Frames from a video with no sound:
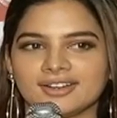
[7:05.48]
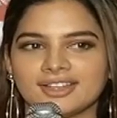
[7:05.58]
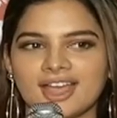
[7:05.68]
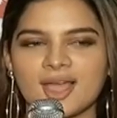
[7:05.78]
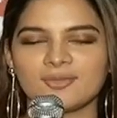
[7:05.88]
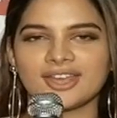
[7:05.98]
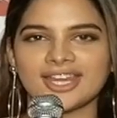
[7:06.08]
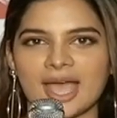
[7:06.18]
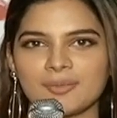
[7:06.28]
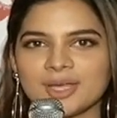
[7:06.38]
yeah, I'm very
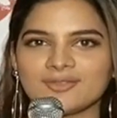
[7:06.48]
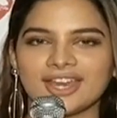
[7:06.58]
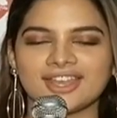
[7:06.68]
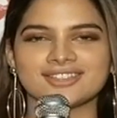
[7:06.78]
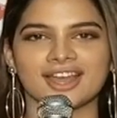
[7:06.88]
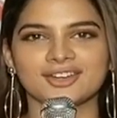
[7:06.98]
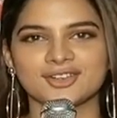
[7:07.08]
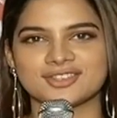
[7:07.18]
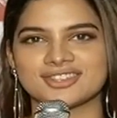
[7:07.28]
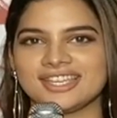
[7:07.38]
happy. I'm very excited
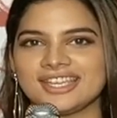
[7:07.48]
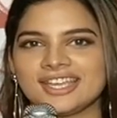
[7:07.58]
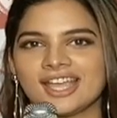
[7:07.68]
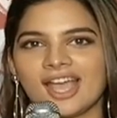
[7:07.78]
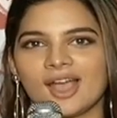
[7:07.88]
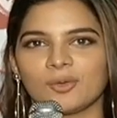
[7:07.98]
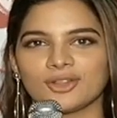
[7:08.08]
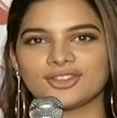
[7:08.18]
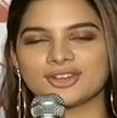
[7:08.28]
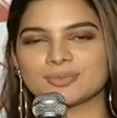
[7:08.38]
to see what
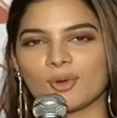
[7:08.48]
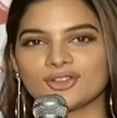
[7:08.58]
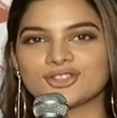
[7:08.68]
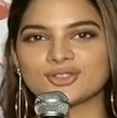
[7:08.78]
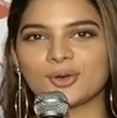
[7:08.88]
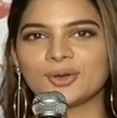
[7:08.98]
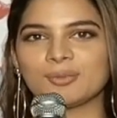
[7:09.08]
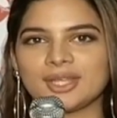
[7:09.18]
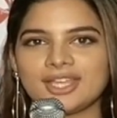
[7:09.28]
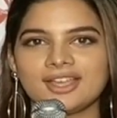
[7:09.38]
the response is going to
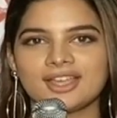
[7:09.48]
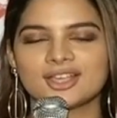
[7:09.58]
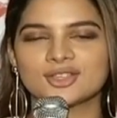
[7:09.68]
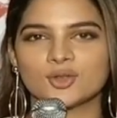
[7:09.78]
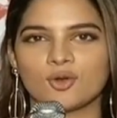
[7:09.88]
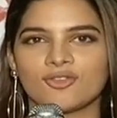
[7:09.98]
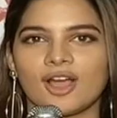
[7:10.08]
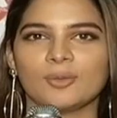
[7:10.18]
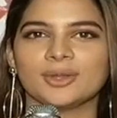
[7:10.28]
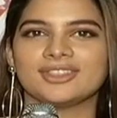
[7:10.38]
be. So
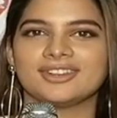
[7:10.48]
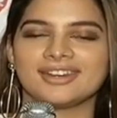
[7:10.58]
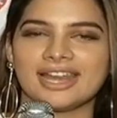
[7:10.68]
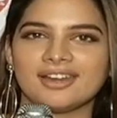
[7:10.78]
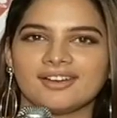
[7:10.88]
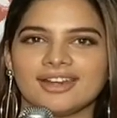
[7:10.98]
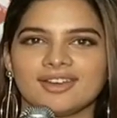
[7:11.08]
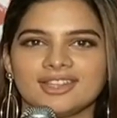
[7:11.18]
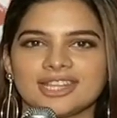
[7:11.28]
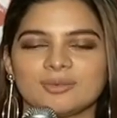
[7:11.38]
far with the trailer and
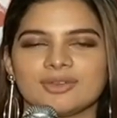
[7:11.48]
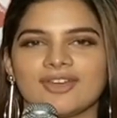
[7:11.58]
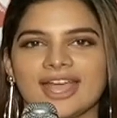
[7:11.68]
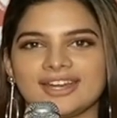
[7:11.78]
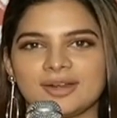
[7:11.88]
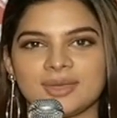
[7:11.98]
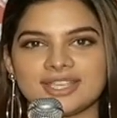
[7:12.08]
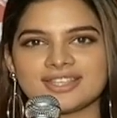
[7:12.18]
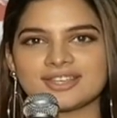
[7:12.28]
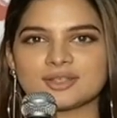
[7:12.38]
everything, we've had an
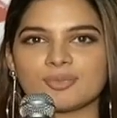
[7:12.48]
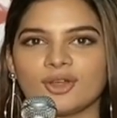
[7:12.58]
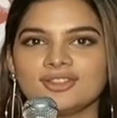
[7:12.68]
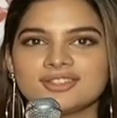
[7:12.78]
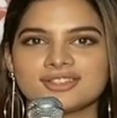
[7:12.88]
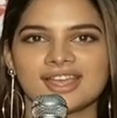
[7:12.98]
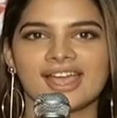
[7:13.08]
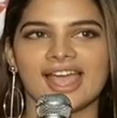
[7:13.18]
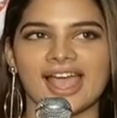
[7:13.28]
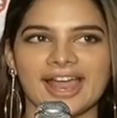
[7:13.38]
amazing response
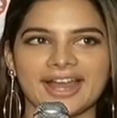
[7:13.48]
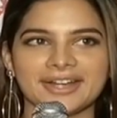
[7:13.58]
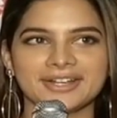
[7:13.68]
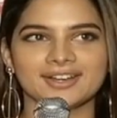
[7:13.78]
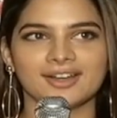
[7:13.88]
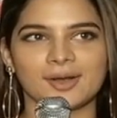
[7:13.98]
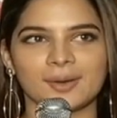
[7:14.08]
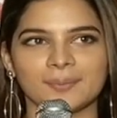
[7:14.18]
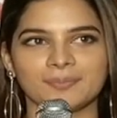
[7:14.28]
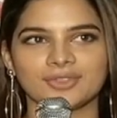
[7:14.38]
and
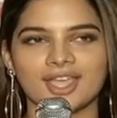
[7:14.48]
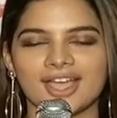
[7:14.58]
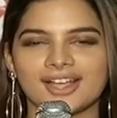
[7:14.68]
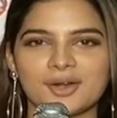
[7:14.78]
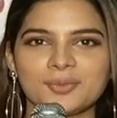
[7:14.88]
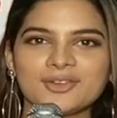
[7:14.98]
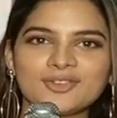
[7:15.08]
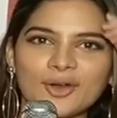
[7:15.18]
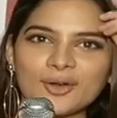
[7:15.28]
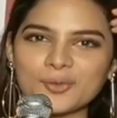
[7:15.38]
yeah, I can't wait
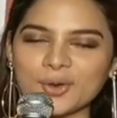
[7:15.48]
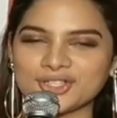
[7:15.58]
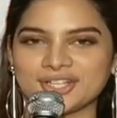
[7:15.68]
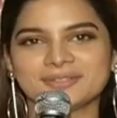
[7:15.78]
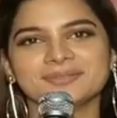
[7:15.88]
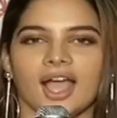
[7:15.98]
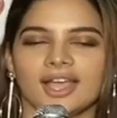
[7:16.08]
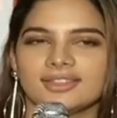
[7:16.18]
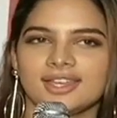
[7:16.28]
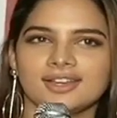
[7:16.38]
for you all to watch it.
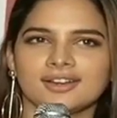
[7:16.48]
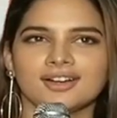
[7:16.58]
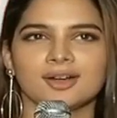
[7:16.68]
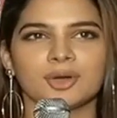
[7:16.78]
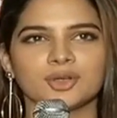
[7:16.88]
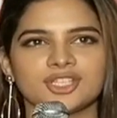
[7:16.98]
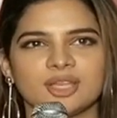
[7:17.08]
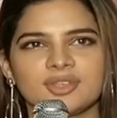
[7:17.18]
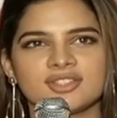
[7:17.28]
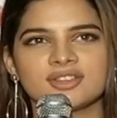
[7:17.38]
I think about
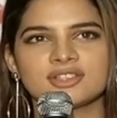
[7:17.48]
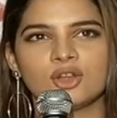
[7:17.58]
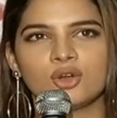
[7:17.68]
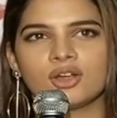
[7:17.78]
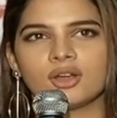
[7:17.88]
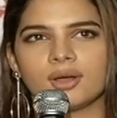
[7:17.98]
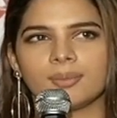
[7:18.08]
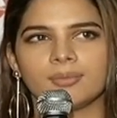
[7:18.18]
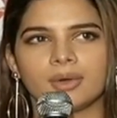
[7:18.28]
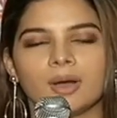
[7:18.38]
JB sir's look,
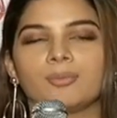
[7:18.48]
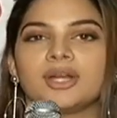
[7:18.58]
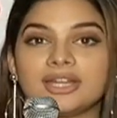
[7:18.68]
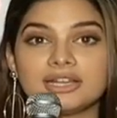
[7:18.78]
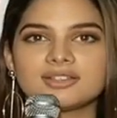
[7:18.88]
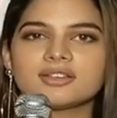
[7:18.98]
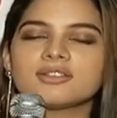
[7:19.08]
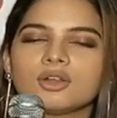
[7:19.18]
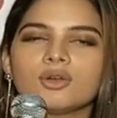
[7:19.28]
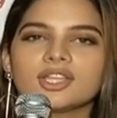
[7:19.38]
Patel
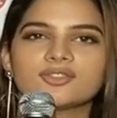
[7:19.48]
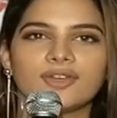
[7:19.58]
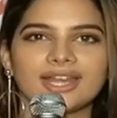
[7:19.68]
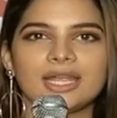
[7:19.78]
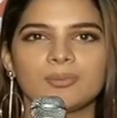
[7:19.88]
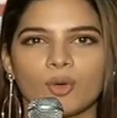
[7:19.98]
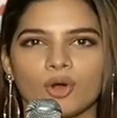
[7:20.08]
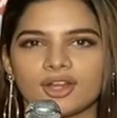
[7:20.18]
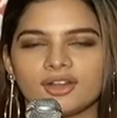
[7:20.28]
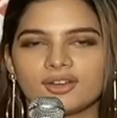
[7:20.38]
sir's look, it's very
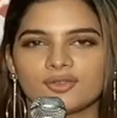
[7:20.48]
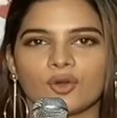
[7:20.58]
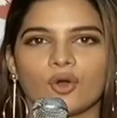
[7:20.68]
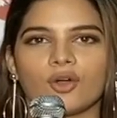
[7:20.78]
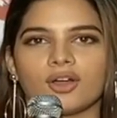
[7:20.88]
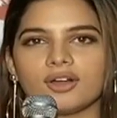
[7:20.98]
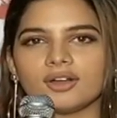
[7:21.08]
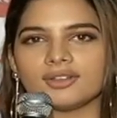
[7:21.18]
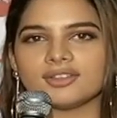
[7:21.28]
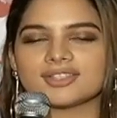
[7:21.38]
important for
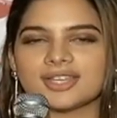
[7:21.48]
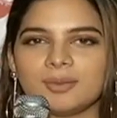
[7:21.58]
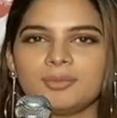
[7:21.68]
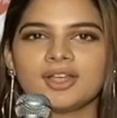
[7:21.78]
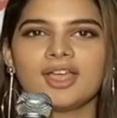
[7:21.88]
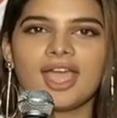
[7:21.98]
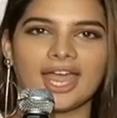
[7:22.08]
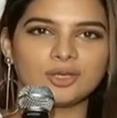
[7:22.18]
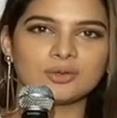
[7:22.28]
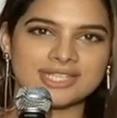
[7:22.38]
the script
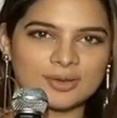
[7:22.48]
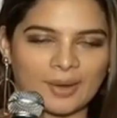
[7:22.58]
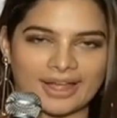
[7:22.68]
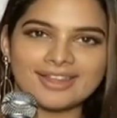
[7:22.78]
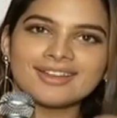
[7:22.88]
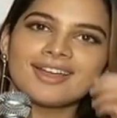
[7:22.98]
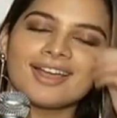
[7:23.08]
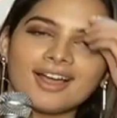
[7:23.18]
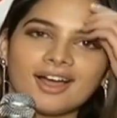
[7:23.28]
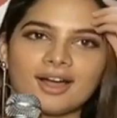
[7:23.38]
and you'll see why.
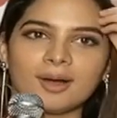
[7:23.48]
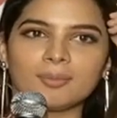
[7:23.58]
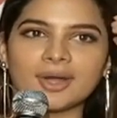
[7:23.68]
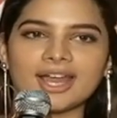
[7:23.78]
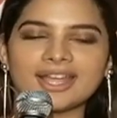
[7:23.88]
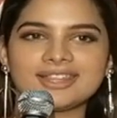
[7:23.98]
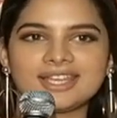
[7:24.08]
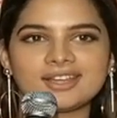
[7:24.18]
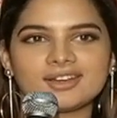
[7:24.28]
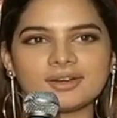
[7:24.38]
But I
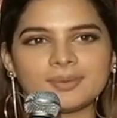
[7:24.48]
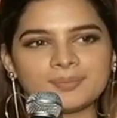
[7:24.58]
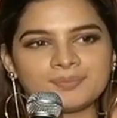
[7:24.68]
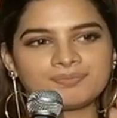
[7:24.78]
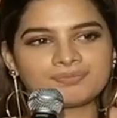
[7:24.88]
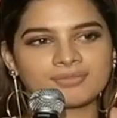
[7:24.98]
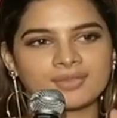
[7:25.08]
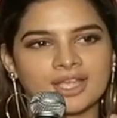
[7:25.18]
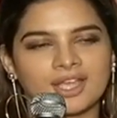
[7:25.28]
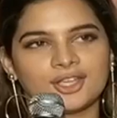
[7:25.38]
think,
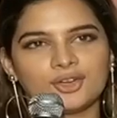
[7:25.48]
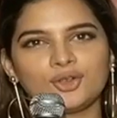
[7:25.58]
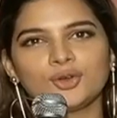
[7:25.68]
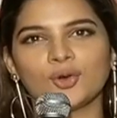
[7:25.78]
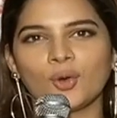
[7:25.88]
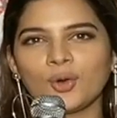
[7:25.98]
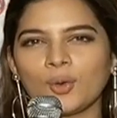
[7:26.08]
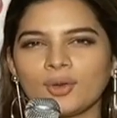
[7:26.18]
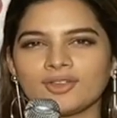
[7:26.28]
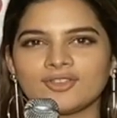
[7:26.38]
you know, you don't
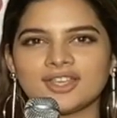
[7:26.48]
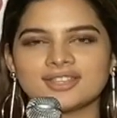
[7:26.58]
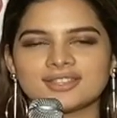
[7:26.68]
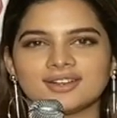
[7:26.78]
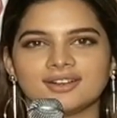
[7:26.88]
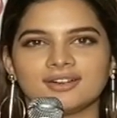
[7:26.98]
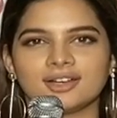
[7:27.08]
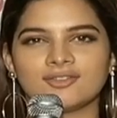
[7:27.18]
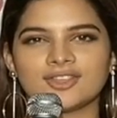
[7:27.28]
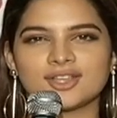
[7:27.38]
know
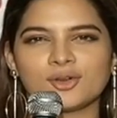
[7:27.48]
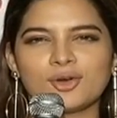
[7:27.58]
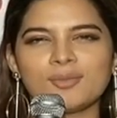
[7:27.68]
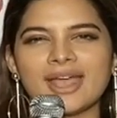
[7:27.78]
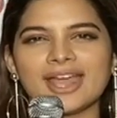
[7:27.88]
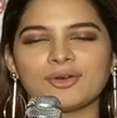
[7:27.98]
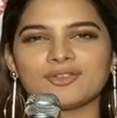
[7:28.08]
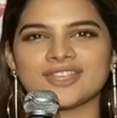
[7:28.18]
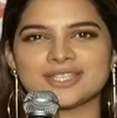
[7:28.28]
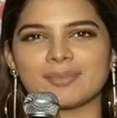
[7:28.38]
if he's a good man or
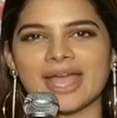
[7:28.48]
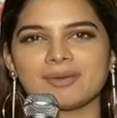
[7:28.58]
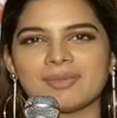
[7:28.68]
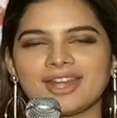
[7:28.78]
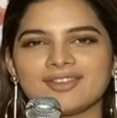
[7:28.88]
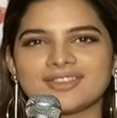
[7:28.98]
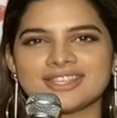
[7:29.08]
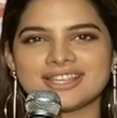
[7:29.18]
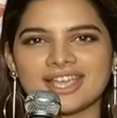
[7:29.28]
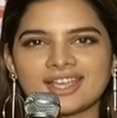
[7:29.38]
if he's a bad man, if
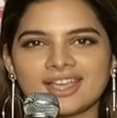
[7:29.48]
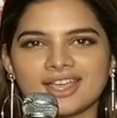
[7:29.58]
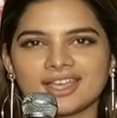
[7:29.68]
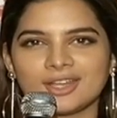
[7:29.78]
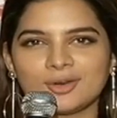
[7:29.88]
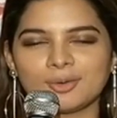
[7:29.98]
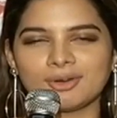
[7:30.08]
he's like, you know,